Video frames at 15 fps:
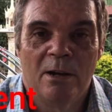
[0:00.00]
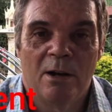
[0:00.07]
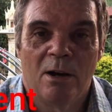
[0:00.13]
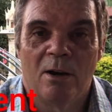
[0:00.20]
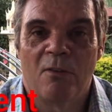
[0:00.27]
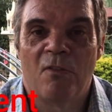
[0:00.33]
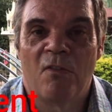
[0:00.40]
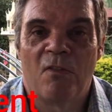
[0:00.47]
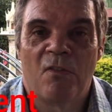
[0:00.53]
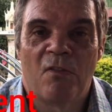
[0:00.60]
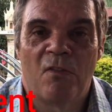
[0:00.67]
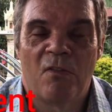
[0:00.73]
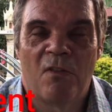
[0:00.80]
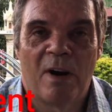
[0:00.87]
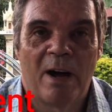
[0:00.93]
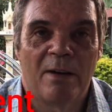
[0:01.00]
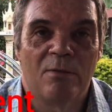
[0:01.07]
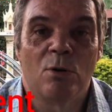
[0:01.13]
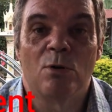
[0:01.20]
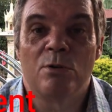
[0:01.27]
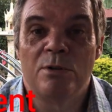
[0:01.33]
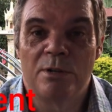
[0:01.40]
or
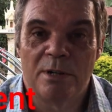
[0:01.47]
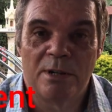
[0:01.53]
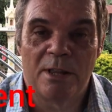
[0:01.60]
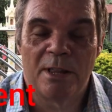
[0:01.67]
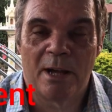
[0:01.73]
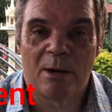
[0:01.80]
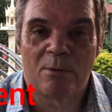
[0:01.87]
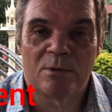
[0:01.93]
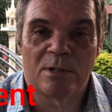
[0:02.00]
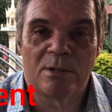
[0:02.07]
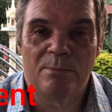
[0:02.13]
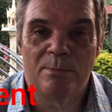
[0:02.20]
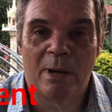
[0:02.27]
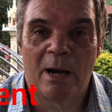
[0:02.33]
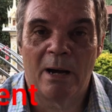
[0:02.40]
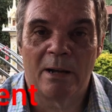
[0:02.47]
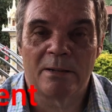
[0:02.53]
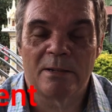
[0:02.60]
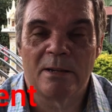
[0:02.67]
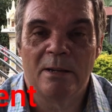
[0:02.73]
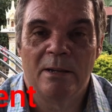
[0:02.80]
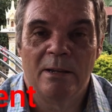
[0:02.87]
500,000 baht